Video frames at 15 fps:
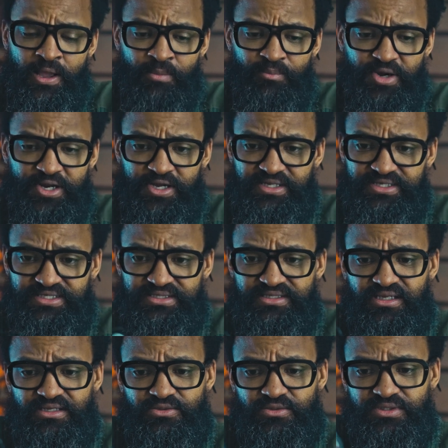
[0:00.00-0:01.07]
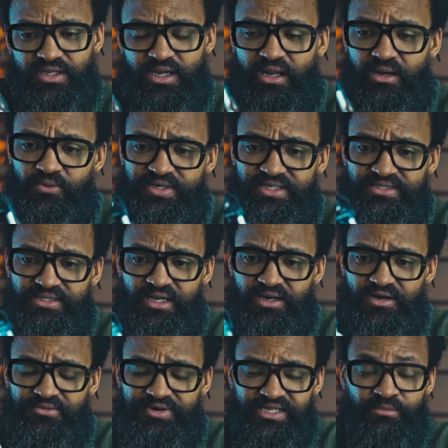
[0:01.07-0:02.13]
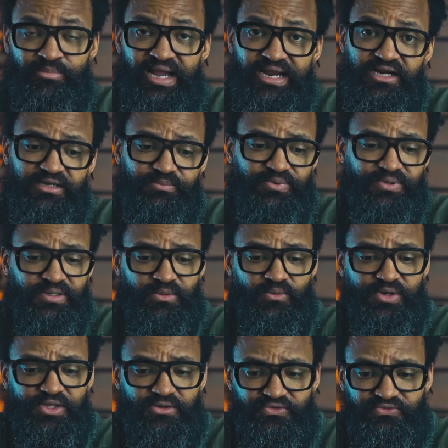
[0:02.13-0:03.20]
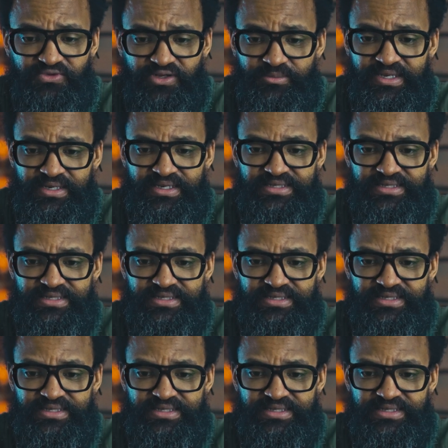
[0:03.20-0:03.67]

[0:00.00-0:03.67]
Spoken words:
But this is also always a great backup when you're filming.